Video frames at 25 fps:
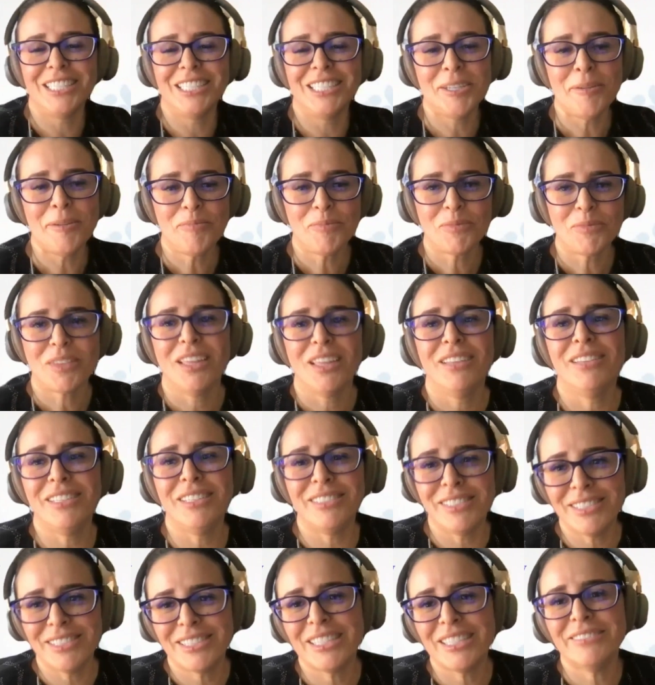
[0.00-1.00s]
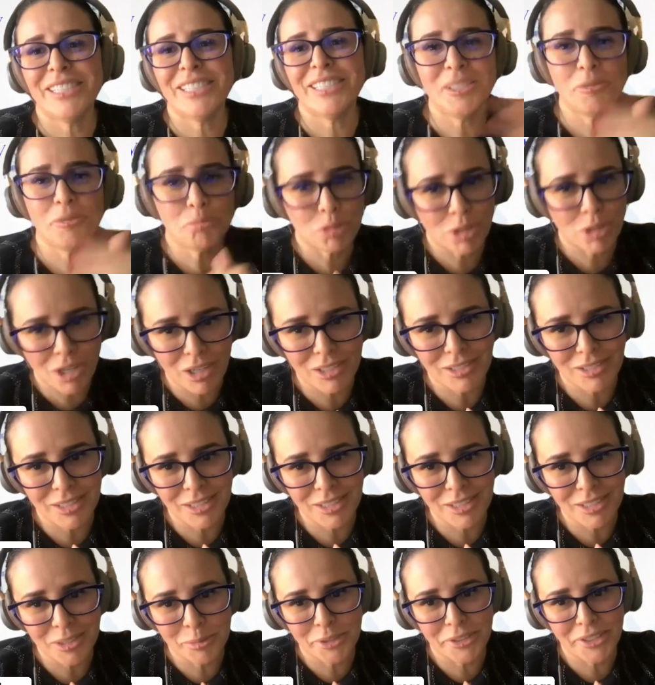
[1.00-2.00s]
Like this is a vetting
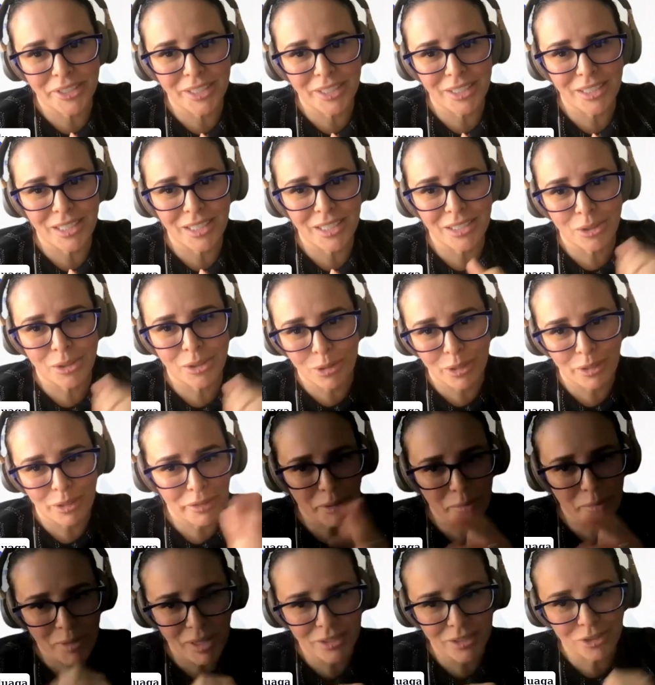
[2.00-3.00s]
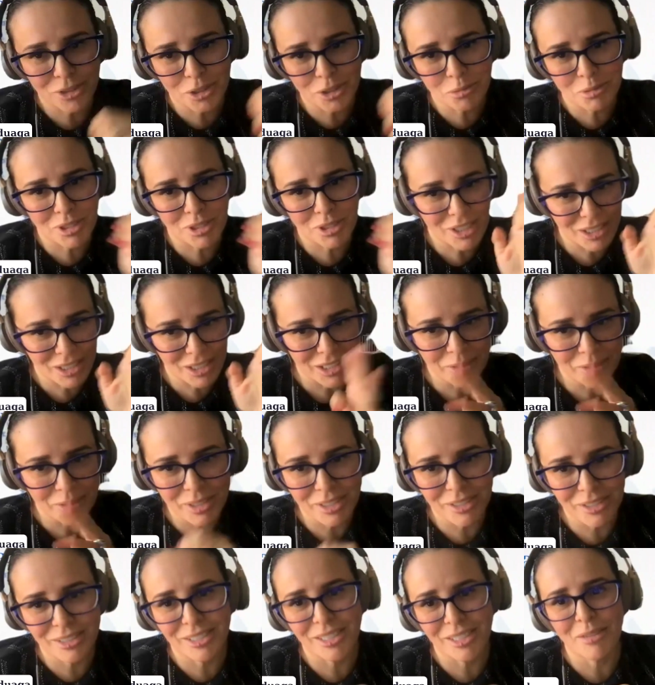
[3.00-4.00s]
process, Maria. All of the mentors were
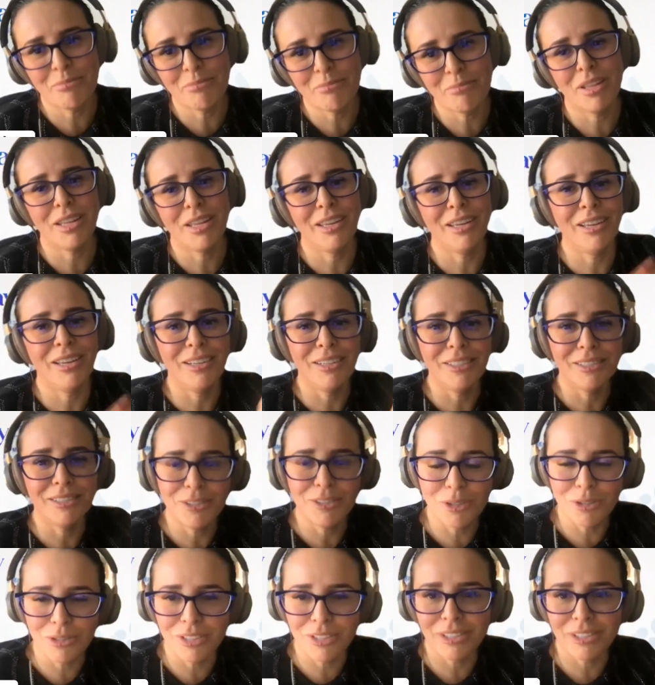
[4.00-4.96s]
telling me the same thing.